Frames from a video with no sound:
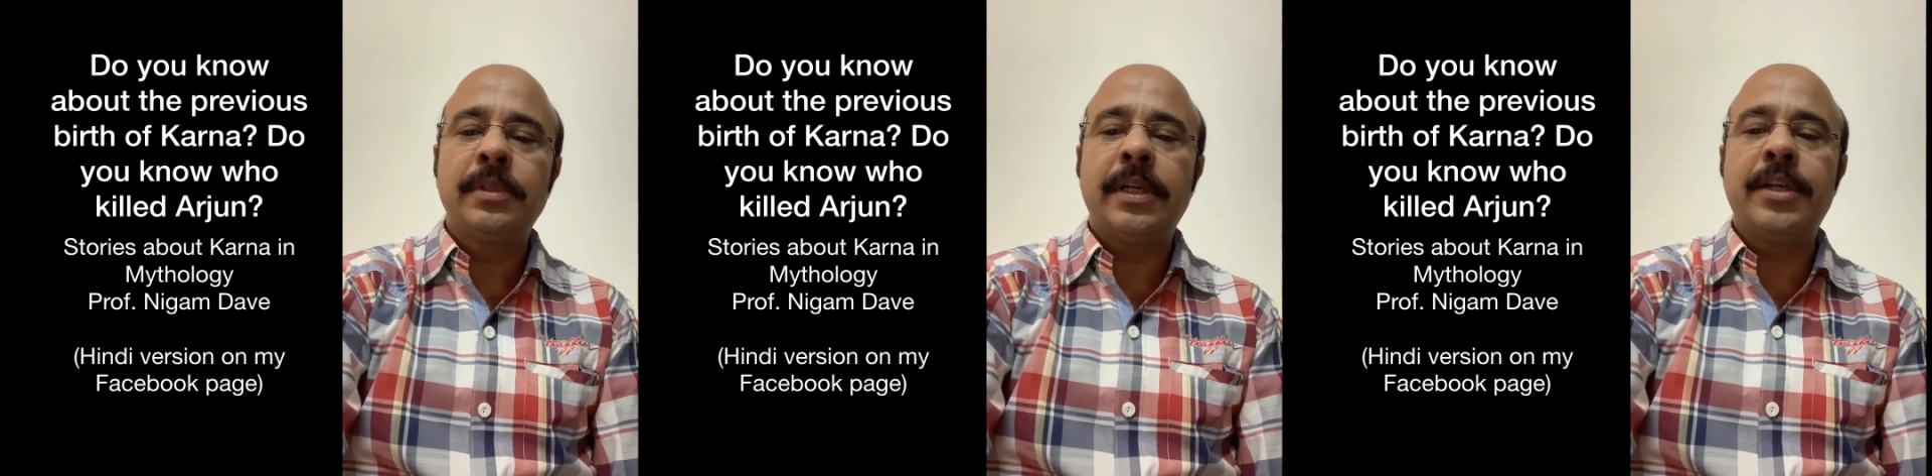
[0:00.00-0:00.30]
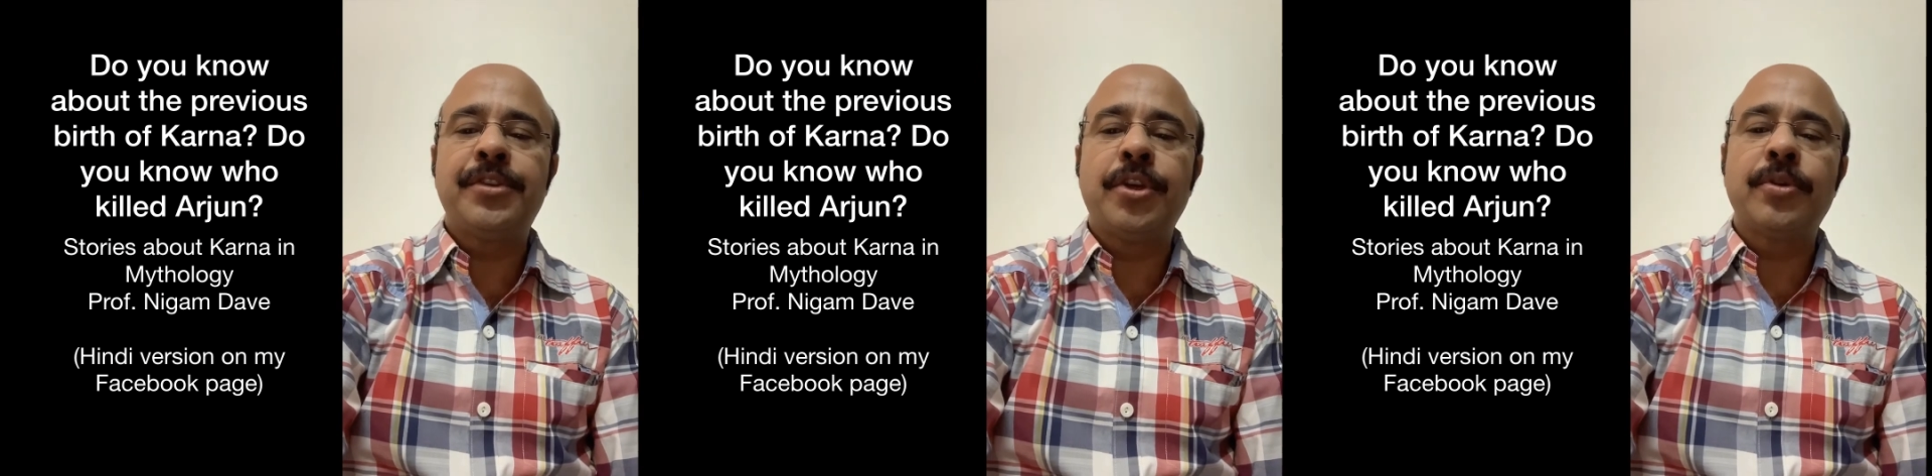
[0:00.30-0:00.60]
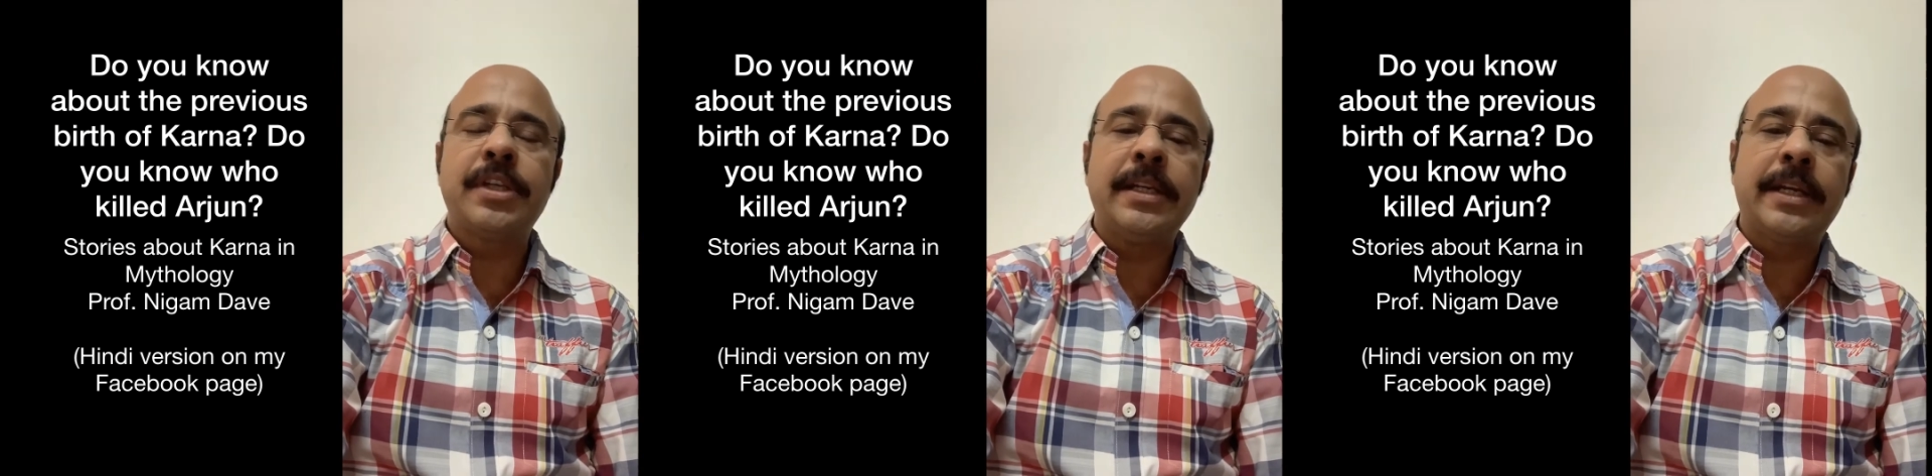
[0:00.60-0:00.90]
is
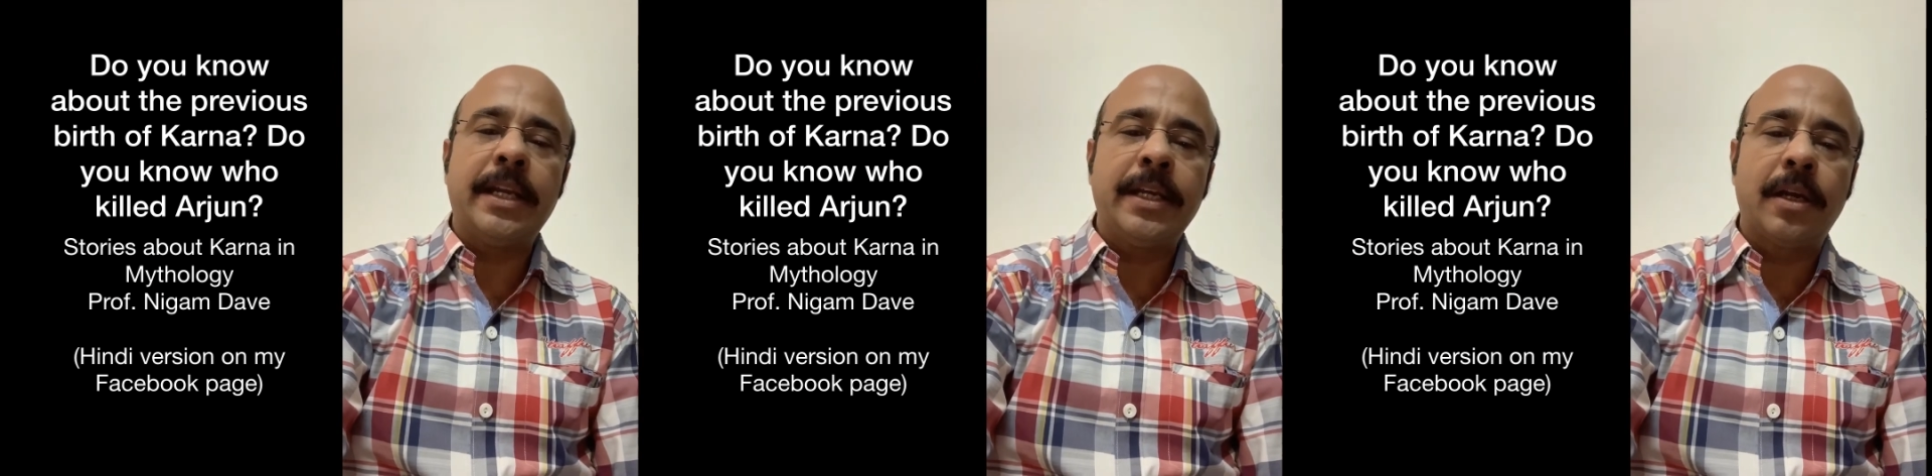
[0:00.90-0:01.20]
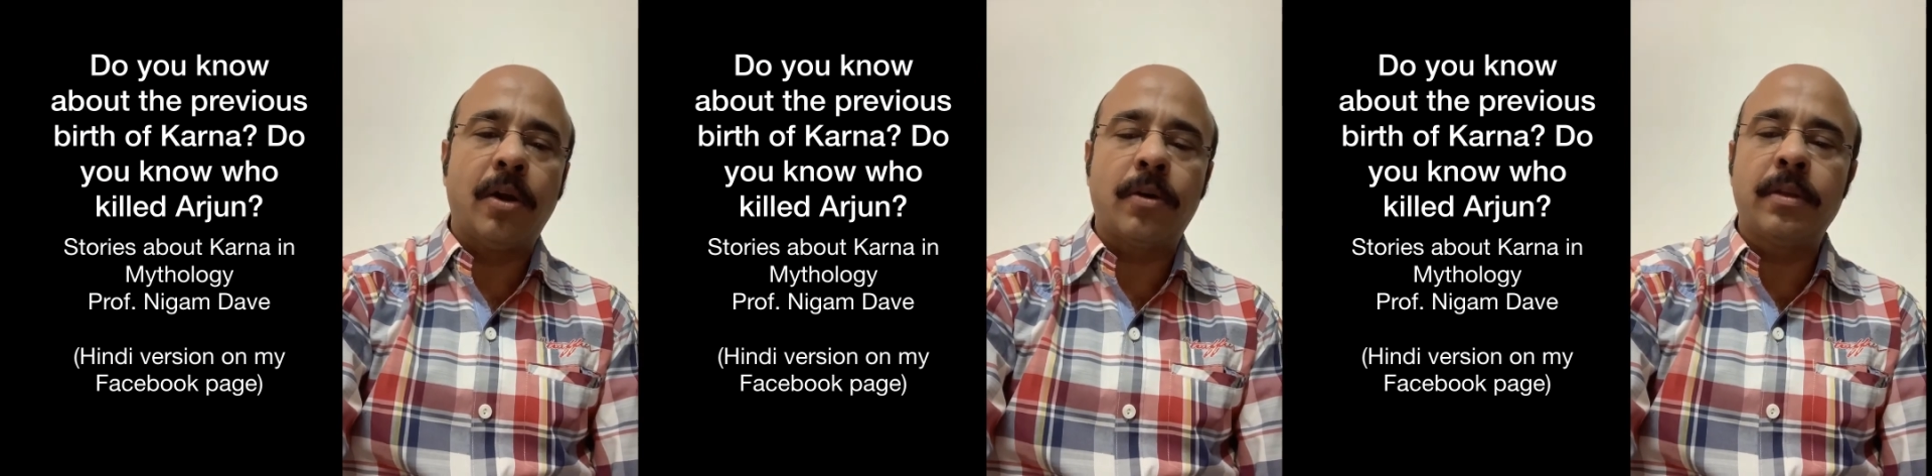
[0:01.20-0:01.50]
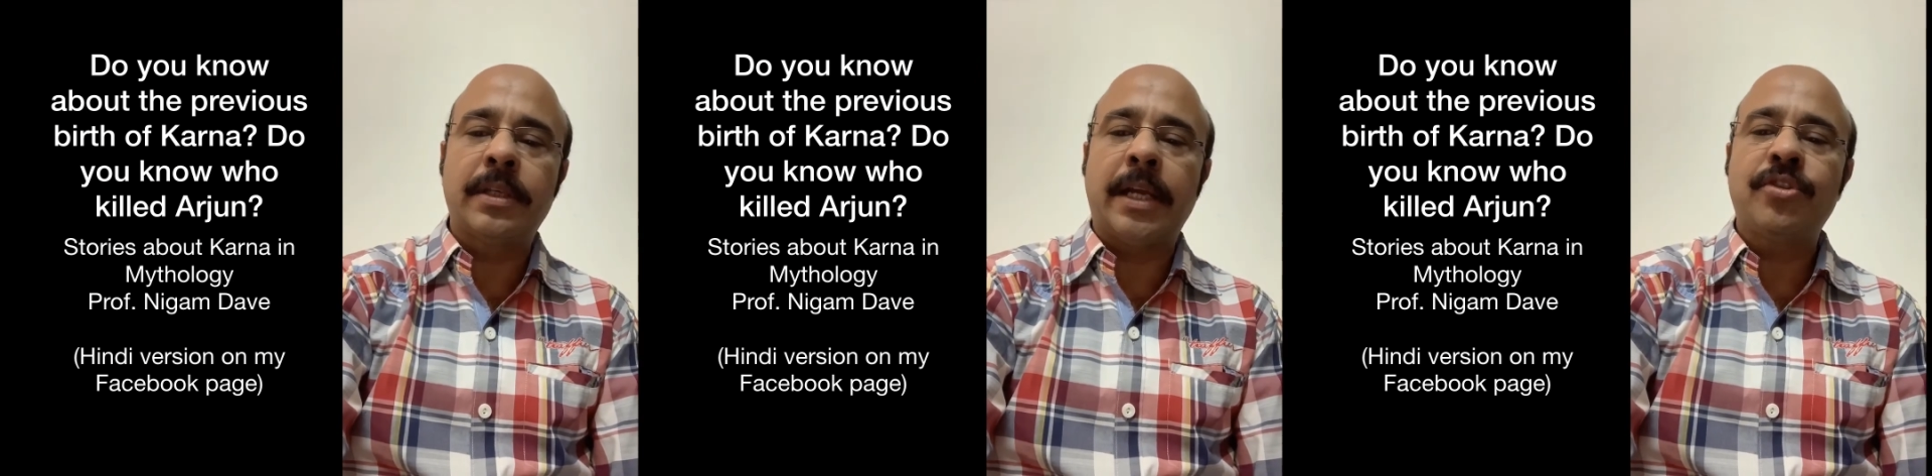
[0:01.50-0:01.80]
used in killing
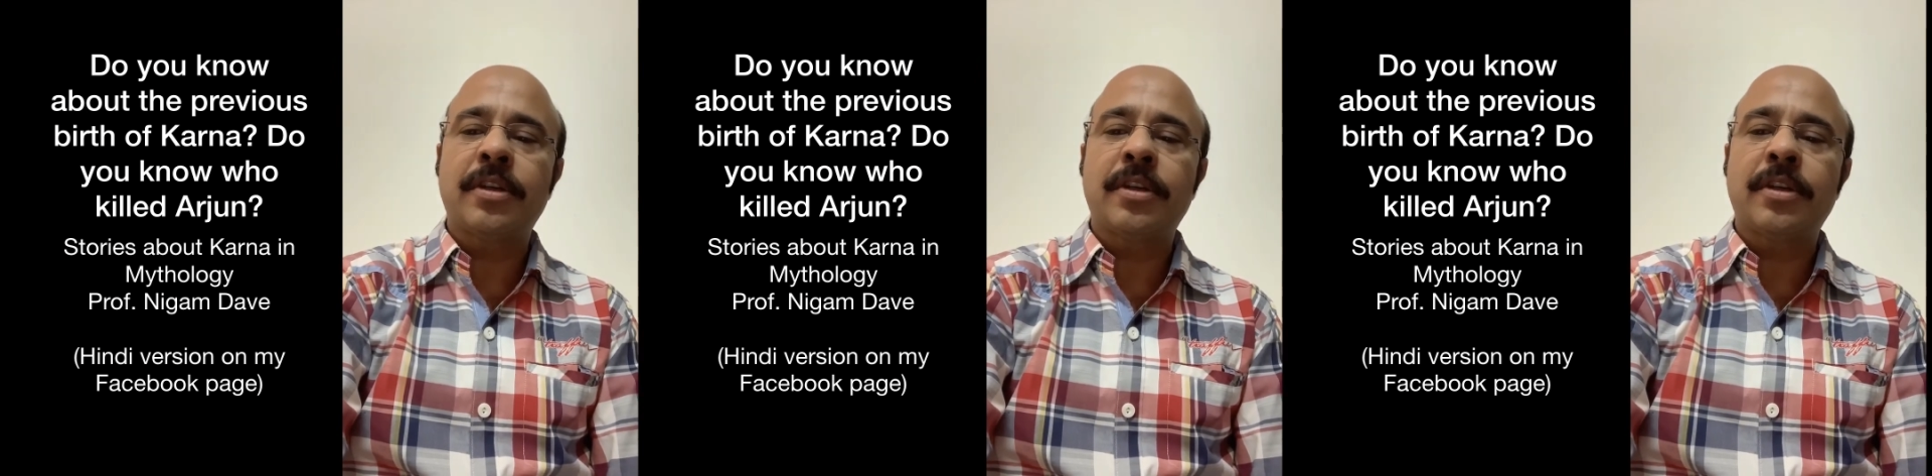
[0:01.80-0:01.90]
Ghatotkach.